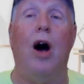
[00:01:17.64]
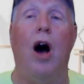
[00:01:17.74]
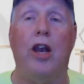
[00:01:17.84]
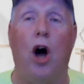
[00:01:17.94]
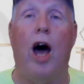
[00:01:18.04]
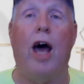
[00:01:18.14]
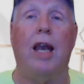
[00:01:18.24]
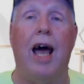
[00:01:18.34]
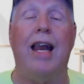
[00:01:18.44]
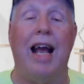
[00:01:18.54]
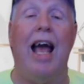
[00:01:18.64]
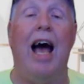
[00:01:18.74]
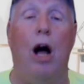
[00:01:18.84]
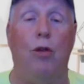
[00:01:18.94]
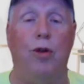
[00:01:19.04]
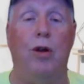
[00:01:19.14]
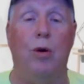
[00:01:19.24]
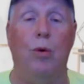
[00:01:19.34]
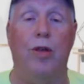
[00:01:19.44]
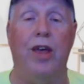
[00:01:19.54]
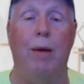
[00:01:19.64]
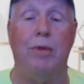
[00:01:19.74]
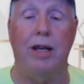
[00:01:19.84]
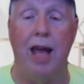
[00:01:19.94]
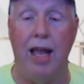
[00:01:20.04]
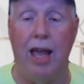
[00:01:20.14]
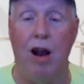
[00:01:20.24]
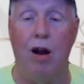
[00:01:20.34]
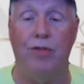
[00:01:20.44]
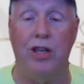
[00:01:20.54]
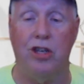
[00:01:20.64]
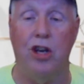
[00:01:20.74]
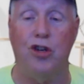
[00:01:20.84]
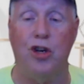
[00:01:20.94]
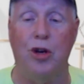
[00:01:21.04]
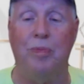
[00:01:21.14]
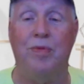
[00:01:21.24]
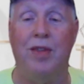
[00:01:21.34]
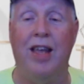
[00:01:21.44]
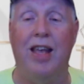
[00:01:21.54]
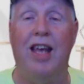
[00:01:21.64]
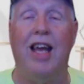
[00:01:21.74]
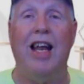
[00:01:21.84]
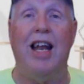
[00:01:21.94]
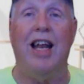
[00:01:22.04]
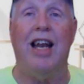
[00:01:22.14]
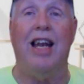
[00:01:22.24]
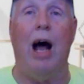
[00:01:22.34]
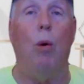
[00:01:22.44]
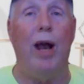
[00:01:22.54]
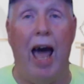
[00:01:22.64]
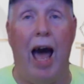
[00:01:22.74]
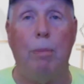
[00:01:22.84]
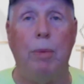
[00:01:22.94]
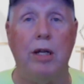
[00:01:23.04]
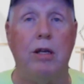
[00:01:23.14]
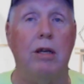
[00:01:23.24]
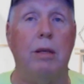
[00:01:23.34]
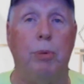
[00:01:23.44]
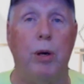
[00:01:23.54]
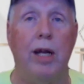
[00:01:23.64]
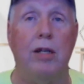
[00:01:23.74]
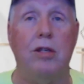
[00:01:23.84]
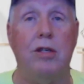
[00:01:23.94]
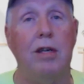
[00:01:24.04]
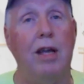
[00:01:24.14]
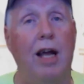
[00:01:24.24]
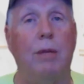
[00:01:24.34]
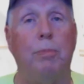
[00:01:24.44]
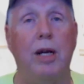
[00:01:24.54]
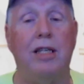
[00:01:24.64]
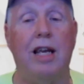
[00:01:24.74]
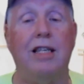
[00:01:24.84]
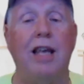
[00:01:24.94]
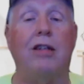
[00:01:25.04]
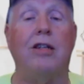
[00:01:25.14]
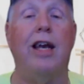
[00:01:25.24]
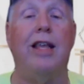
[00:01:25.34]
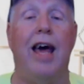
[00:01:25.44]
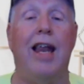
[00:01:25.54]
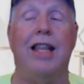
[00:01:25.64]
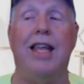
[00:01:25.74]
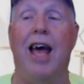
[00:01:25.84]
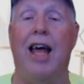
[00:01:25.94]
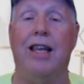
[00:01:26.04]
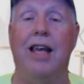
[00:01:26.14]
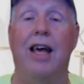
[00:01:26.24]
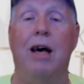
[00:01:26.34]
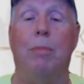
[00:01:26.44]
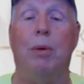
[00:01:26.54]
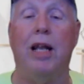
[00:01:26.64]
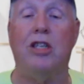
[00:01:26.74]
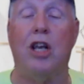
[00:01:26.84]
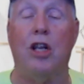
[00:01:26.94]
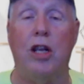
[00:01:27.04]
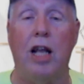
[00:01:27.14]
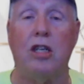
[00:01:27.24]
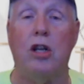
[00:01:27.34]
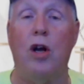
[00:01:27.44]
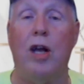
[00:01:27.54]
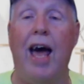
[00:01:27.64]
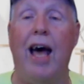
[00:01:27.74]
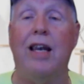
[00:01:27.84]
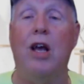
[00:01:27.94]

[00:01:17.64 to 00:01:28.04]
online account with them to take care of this issue. Now, what happened to the prince and the princess? I'll tell you that at the end. But let's look at